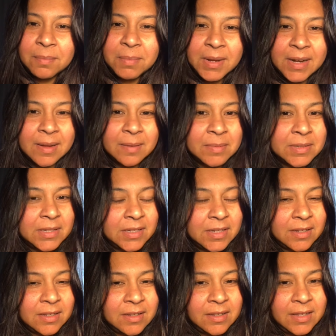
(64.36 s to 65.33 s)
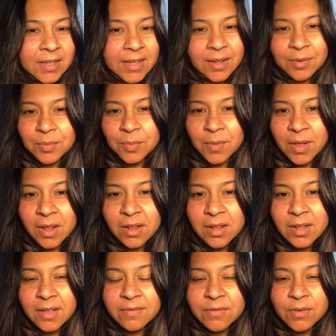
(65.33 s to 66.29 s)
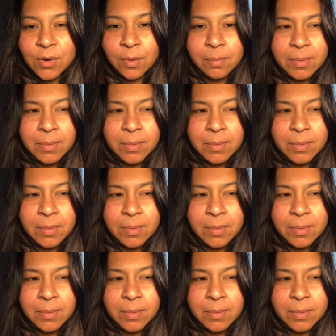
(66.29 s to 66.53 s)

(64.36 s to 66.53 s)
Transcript: been able to eat well. I've not